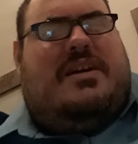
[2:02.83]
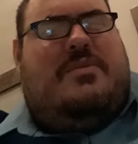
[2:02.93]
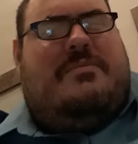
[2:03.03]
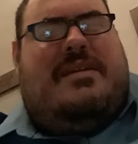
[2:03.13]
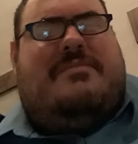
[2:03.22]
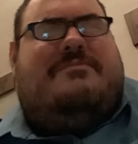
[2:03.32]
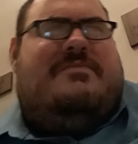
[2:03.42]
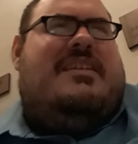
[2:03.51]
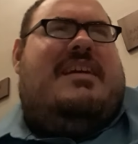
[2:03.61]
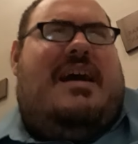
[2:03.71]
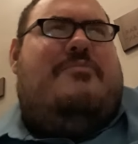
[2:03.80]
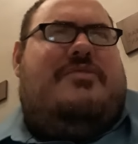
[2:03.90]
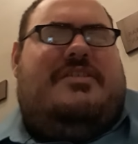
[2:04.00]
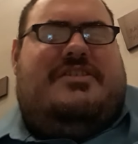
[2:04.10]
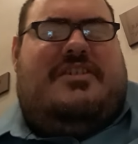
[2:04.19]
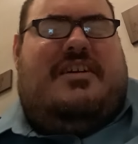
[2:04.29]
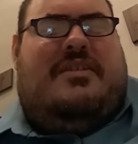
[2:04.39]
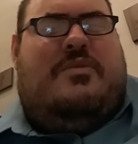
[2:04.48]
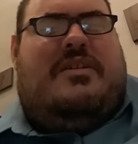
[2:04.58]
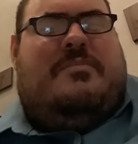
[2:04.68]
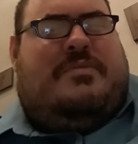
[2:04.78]
with me. I'm pretty sure
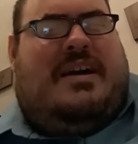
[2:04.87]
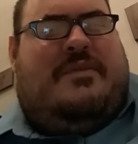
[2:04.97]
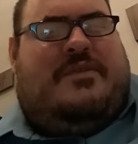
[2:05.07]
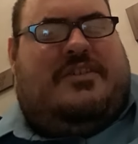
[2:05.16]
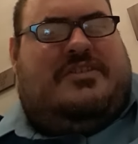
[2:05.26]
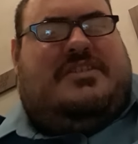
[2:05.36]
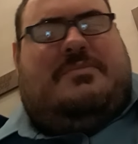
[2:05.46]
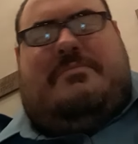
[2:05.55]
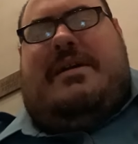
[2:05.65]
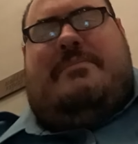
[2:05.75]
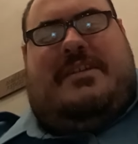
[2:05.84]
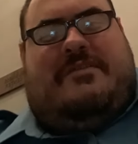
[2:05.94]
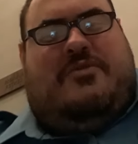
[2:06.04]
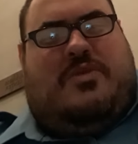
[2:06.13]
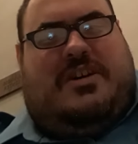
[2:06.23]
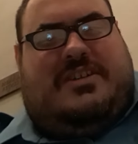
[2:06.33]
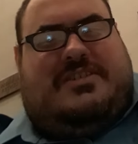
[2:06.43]
wearing blindfolds might be even worse,